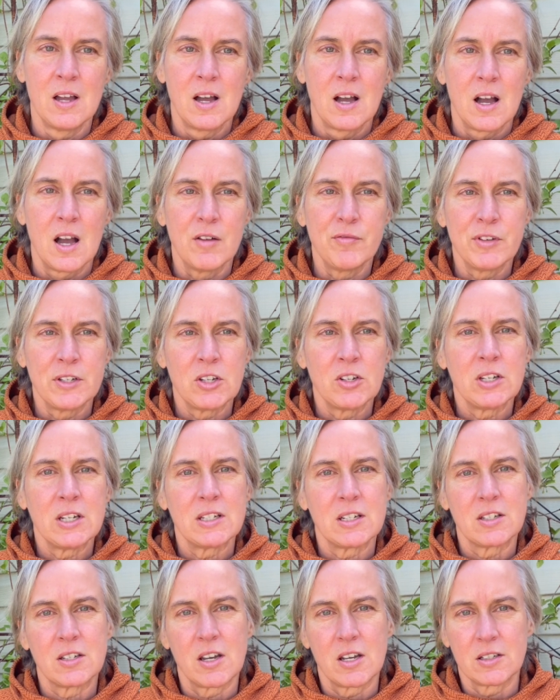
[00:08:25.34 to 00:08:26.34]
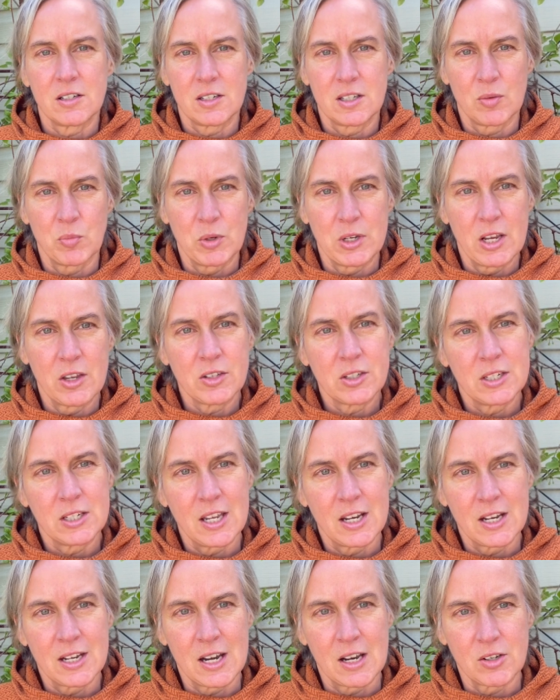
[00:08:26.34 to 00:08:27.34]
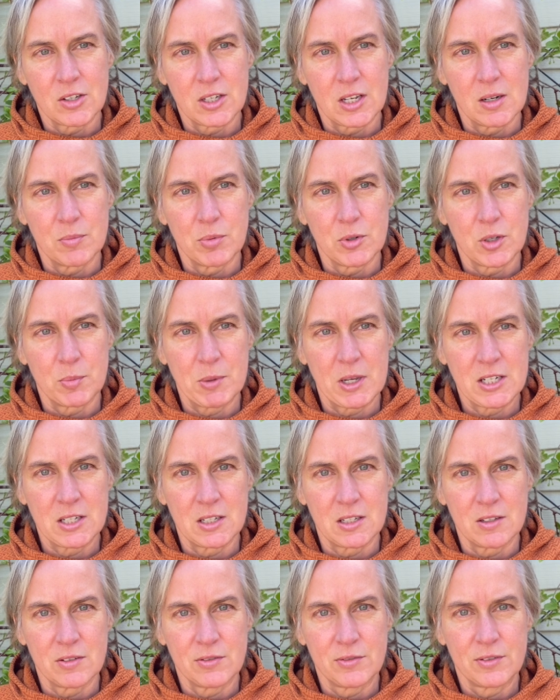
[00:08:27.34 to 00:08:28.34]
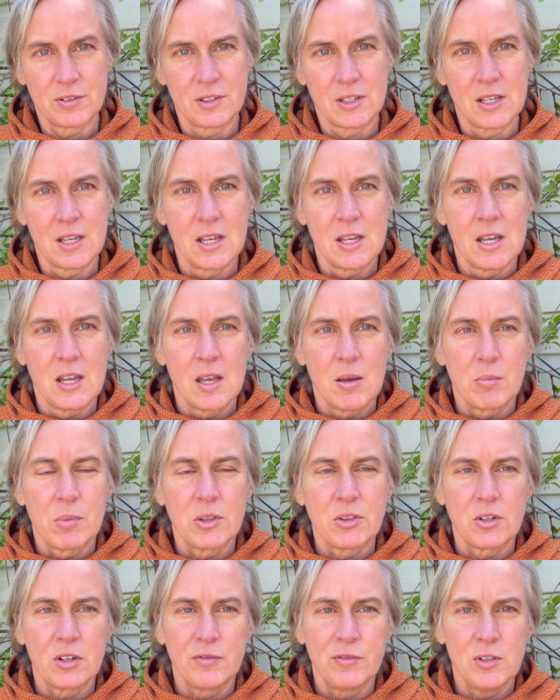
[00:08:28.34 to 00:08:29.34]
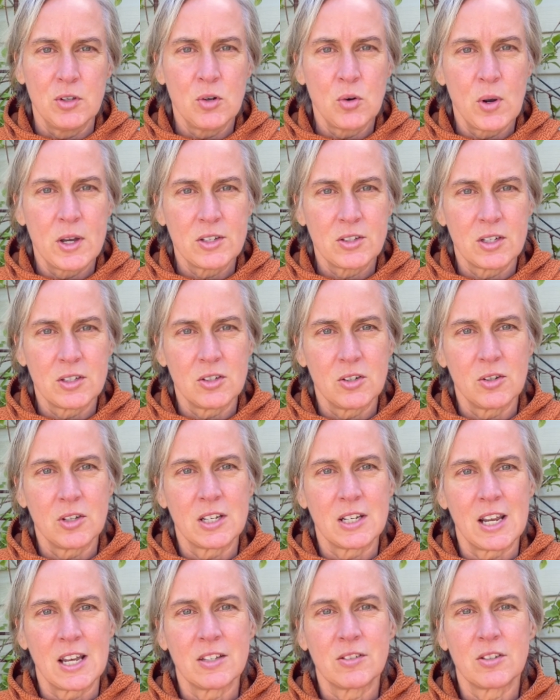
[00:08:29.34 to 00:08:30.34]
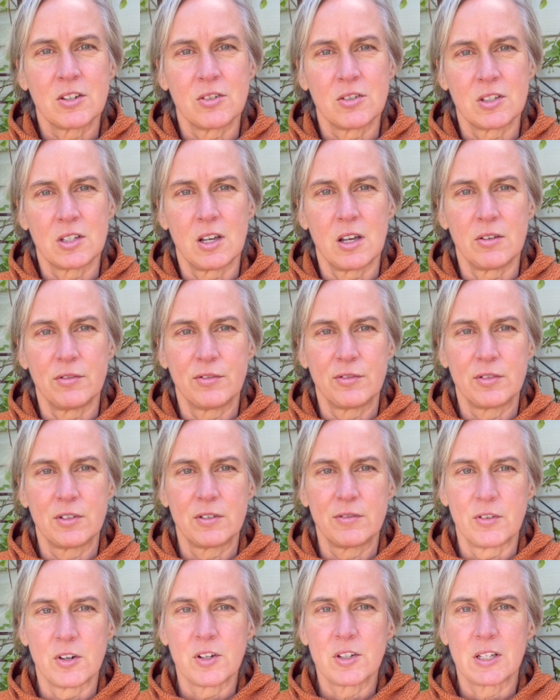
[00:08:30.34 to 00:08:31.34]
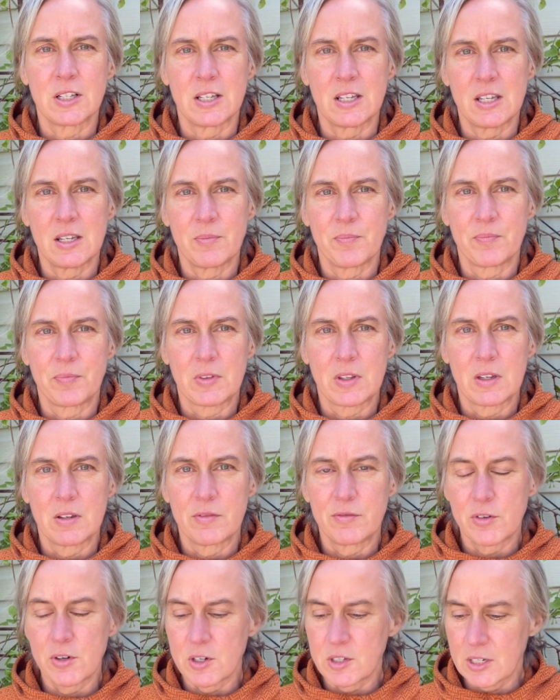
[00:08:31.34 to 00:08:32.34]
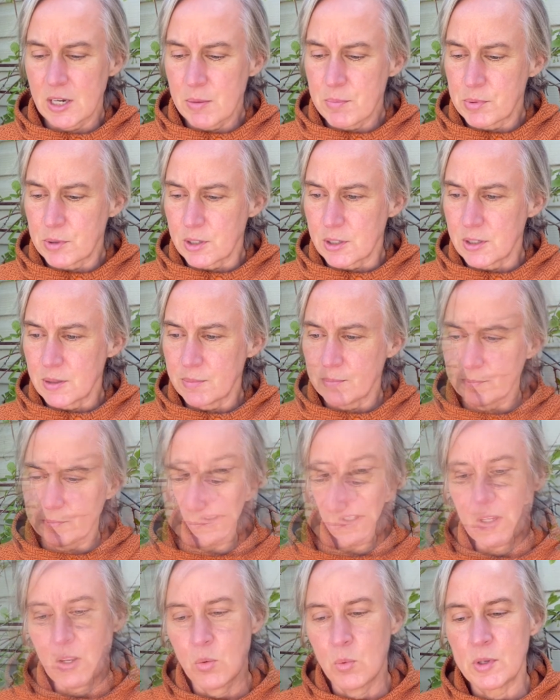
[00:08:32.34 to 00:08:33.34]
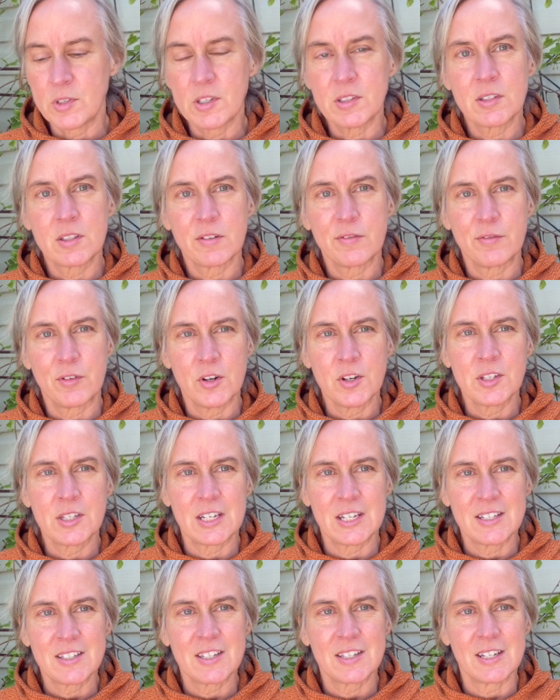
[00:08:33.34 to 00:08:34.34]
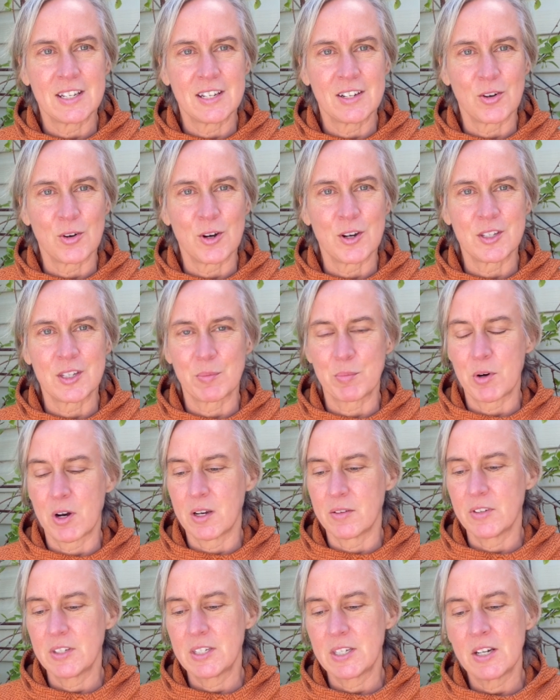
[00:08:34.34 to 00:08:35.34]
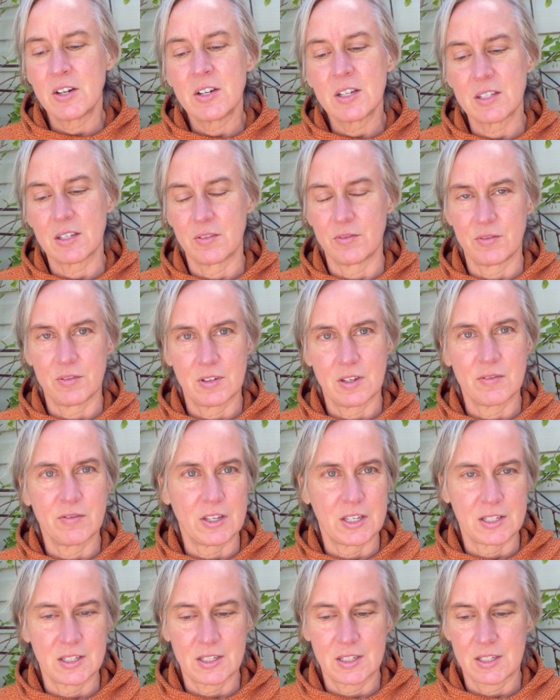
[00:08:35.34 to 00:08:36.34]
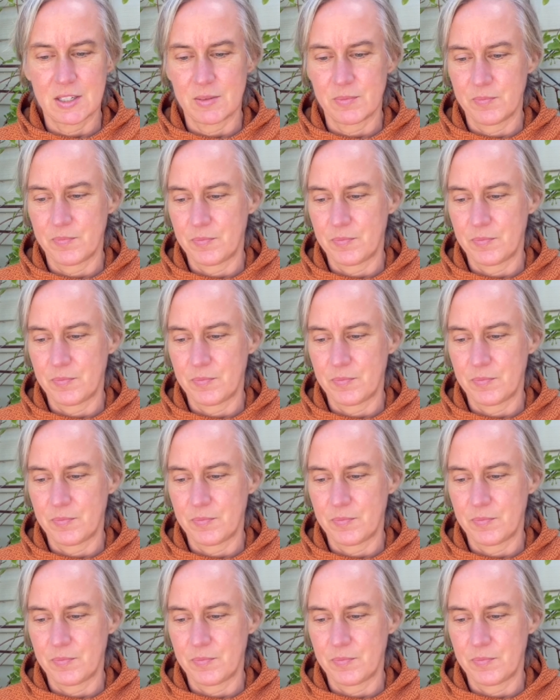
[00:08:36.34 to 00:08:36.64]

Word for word: Often you need to talk to someone else to get an outside perspective. But there are a few questions you can ask yourself, firstly. For example, was this the first incident or is it part of a series of events?